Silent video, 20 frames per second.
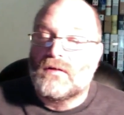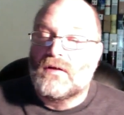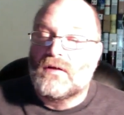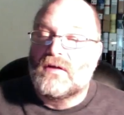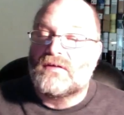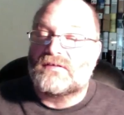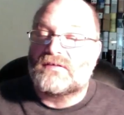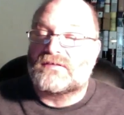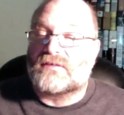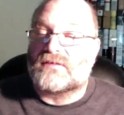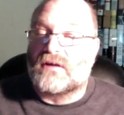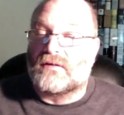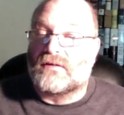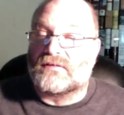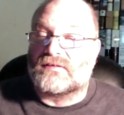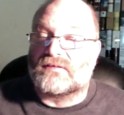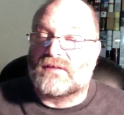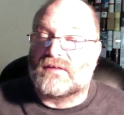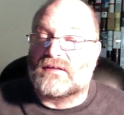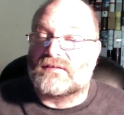Scout
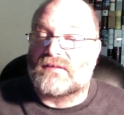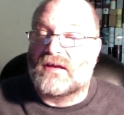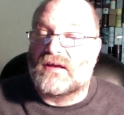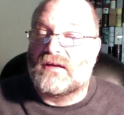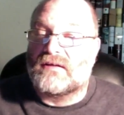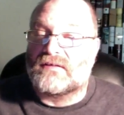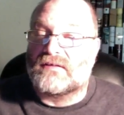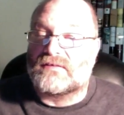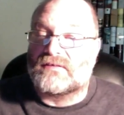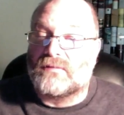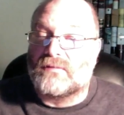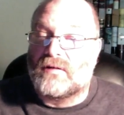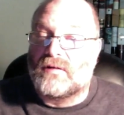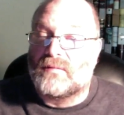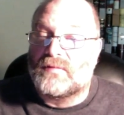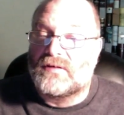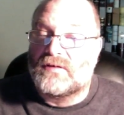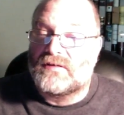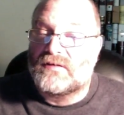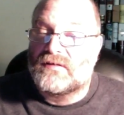says, hey to
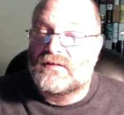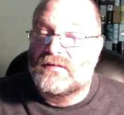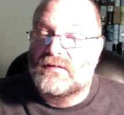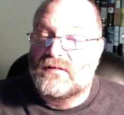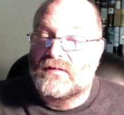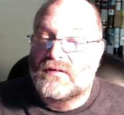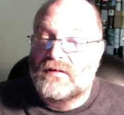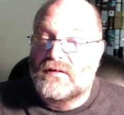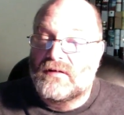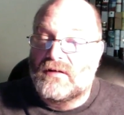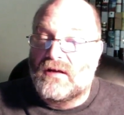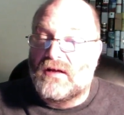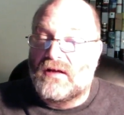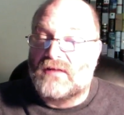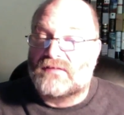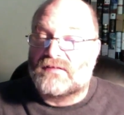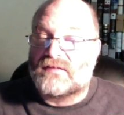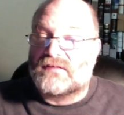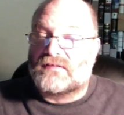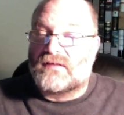Swami.
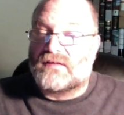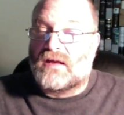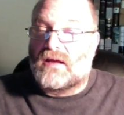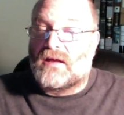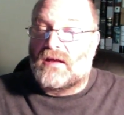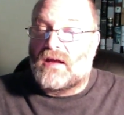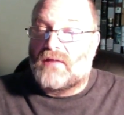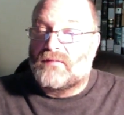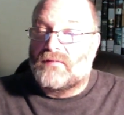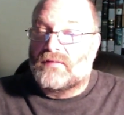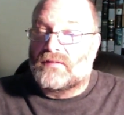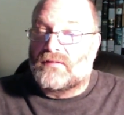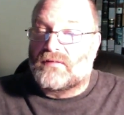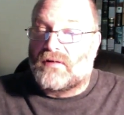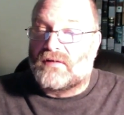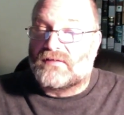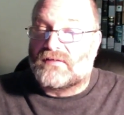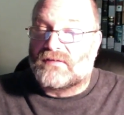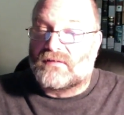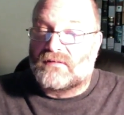Ace is saying, haven't
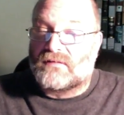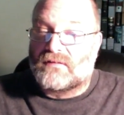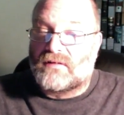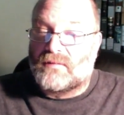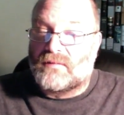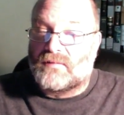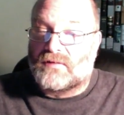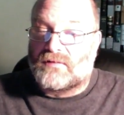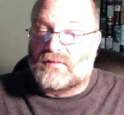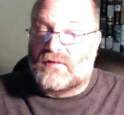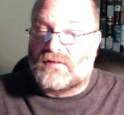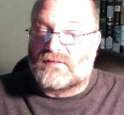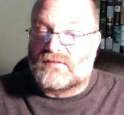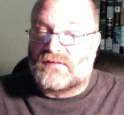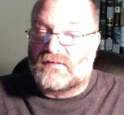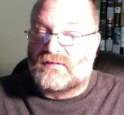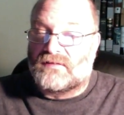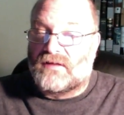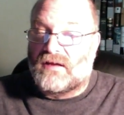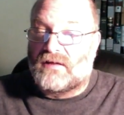come across the
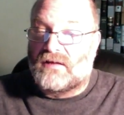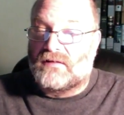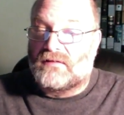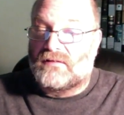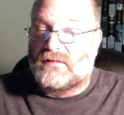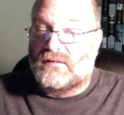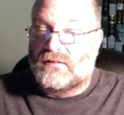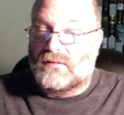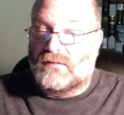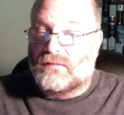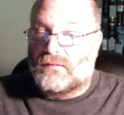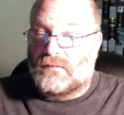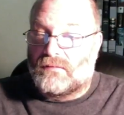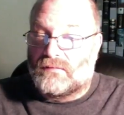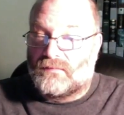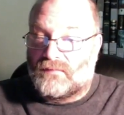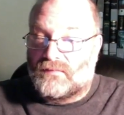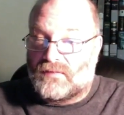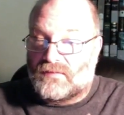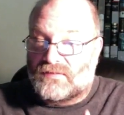10-year-old
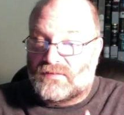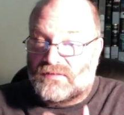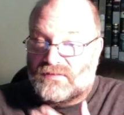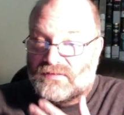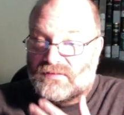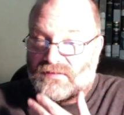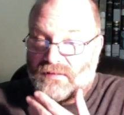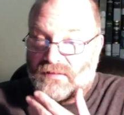versions.